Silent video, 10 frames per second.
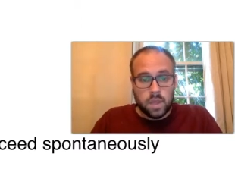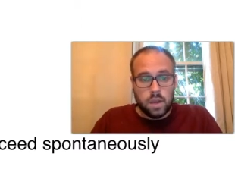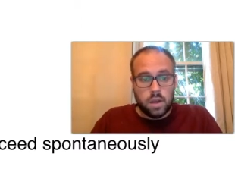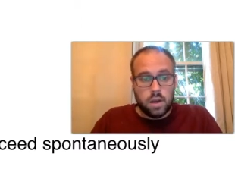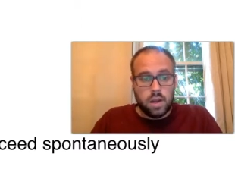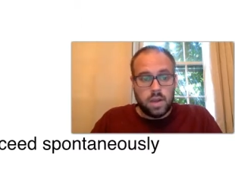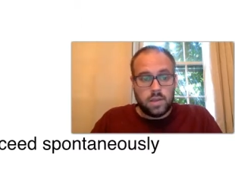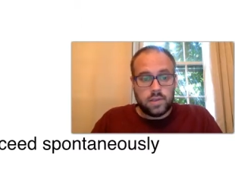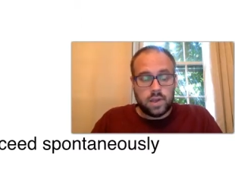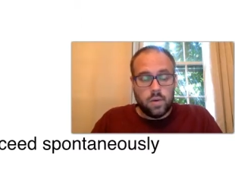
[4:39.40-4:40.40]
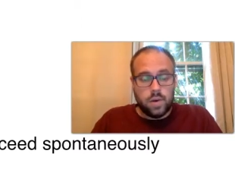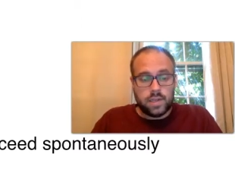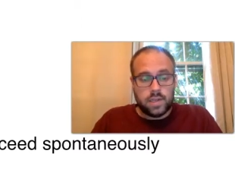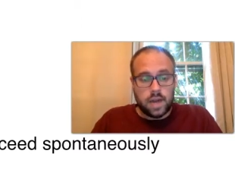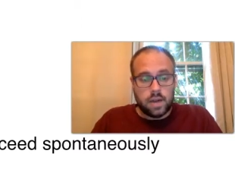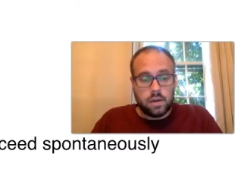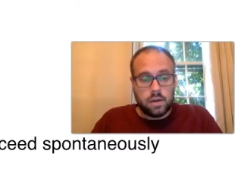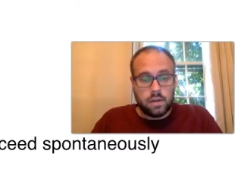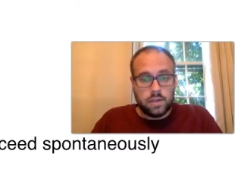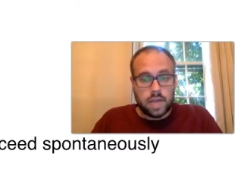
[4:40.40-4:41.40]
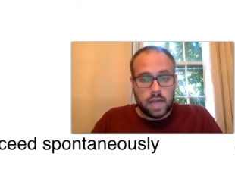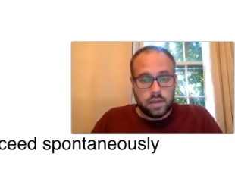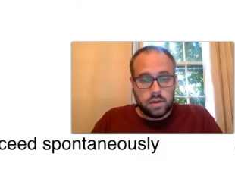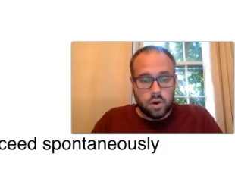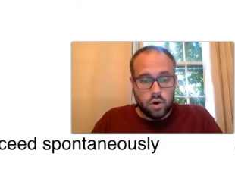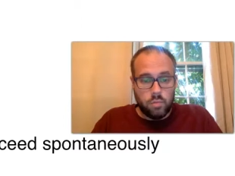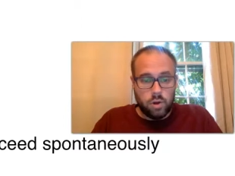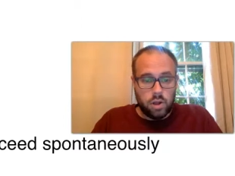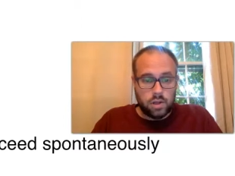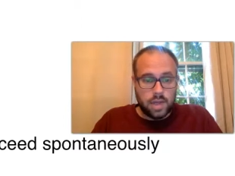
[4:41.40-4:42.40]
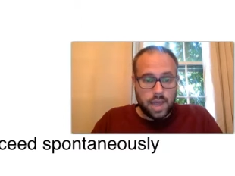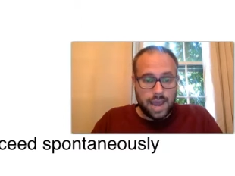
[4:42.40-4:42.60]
All right, so it's got solid cobalt